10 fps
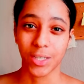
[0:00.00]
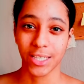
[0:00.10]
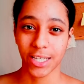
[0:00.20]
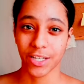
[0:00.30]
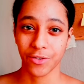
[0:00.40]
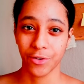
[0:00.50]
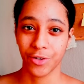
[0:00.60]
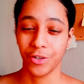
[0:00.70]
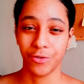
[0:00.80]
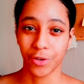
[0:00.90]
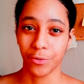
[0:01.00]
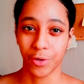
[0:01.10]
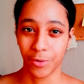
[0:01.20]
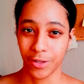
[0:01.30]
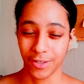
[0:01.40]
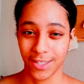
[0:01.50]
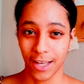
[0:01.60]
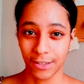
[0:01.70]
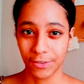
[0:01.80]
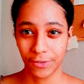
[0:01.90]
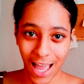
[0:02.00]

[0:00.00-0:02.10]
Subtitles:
6-year-old, you don't know it yourself."